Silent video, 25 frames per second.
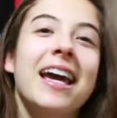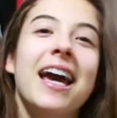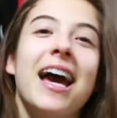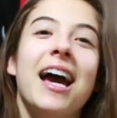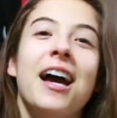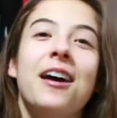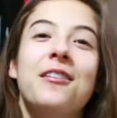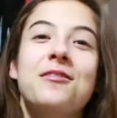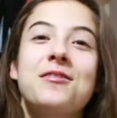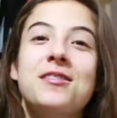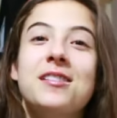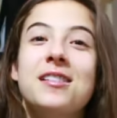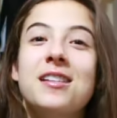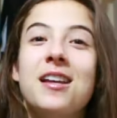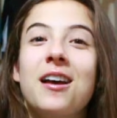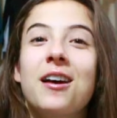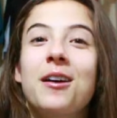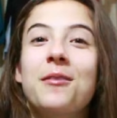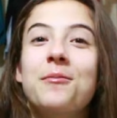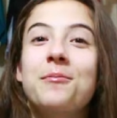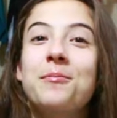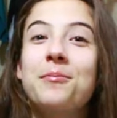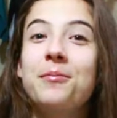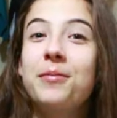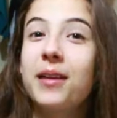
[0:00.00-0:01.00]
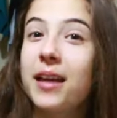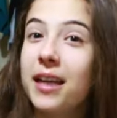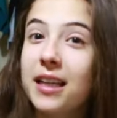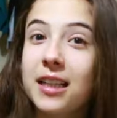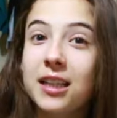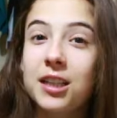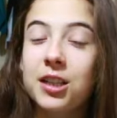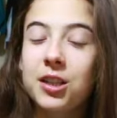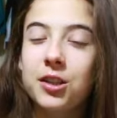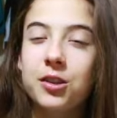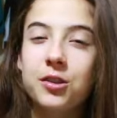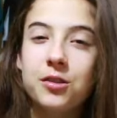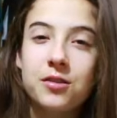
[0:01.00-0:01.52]
have some
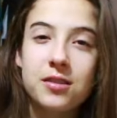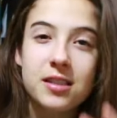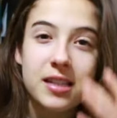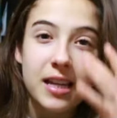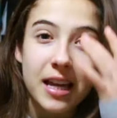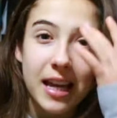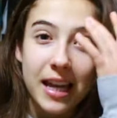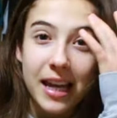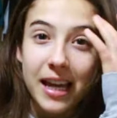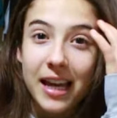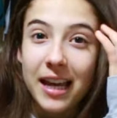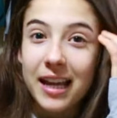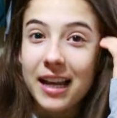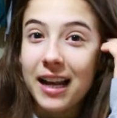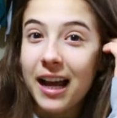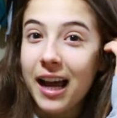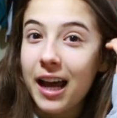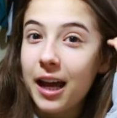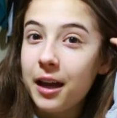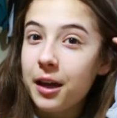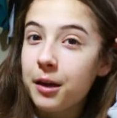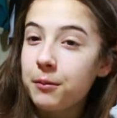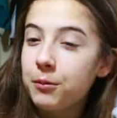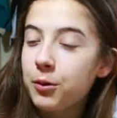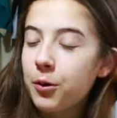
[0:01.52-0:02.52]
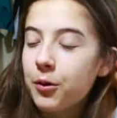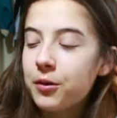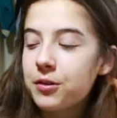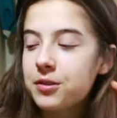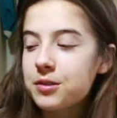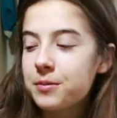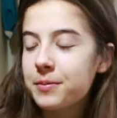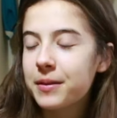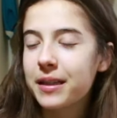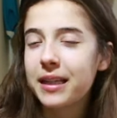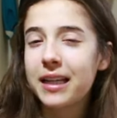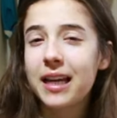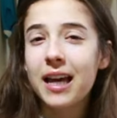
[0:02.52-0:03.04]
big news and I am going
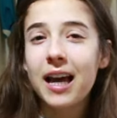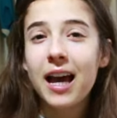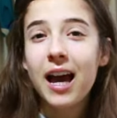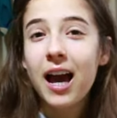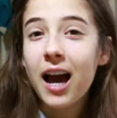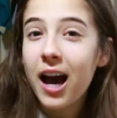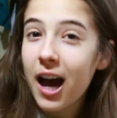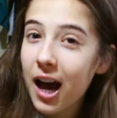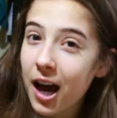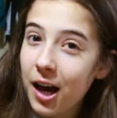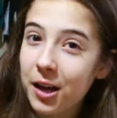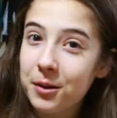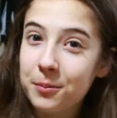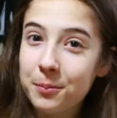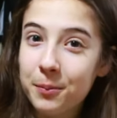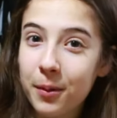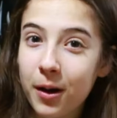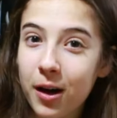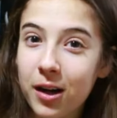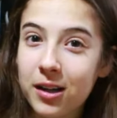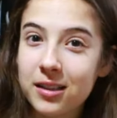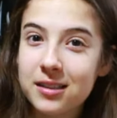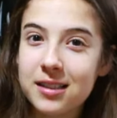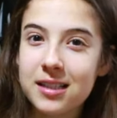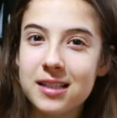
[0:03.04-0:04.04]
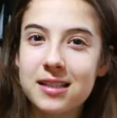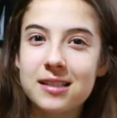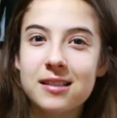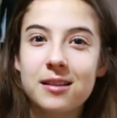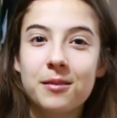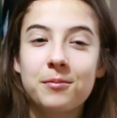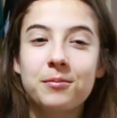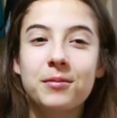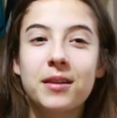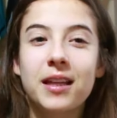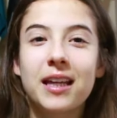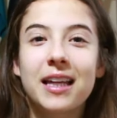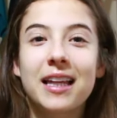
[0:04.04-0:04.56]
to be unboxing
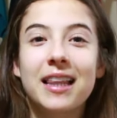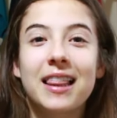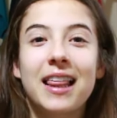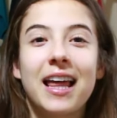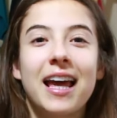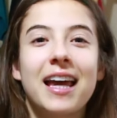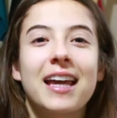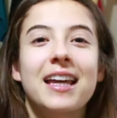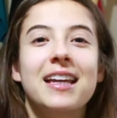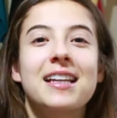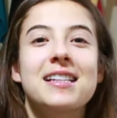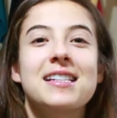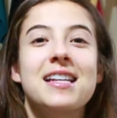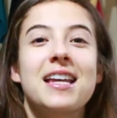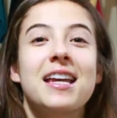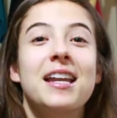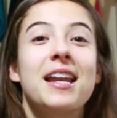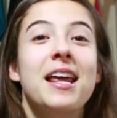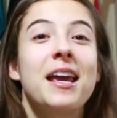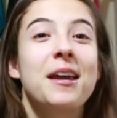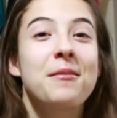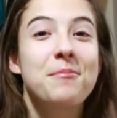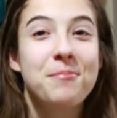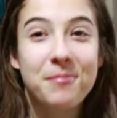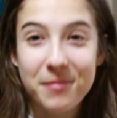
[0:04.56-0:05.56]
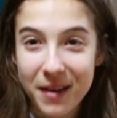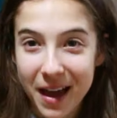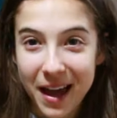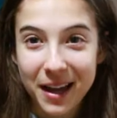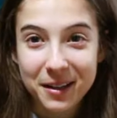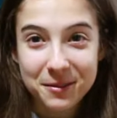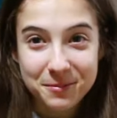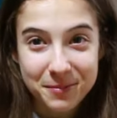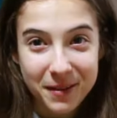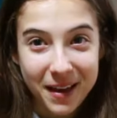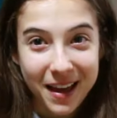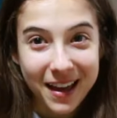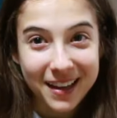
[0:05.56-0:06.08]
something that is in a
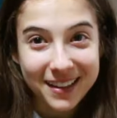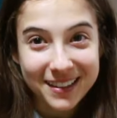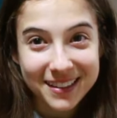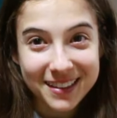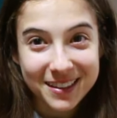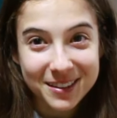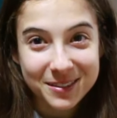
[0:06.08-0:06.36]
backpack.